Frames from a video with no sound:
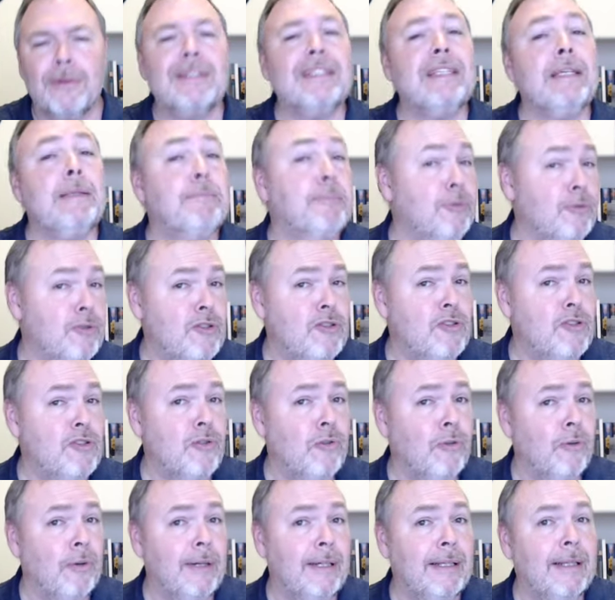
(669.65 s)
deeper
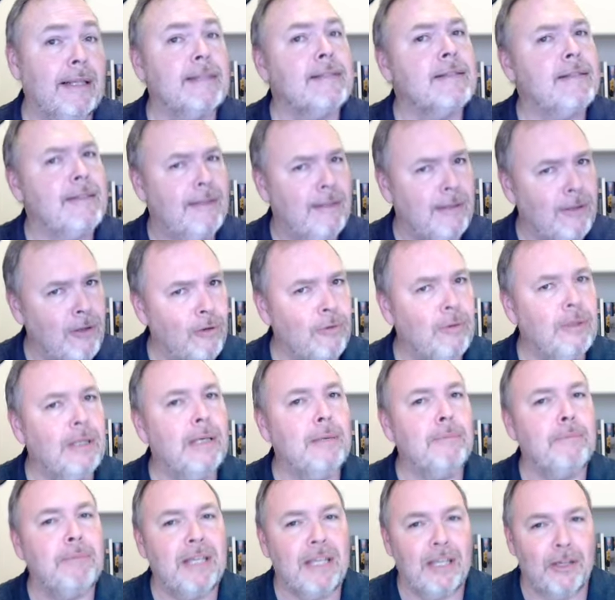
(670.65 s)
story that's
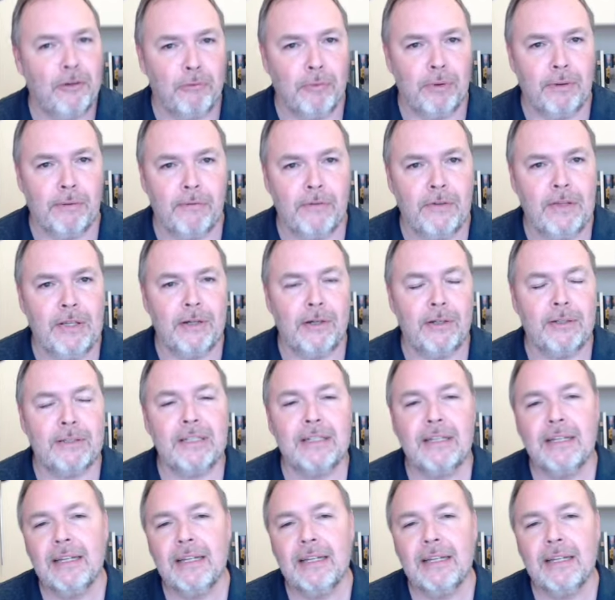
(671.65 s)
slowly being revealed.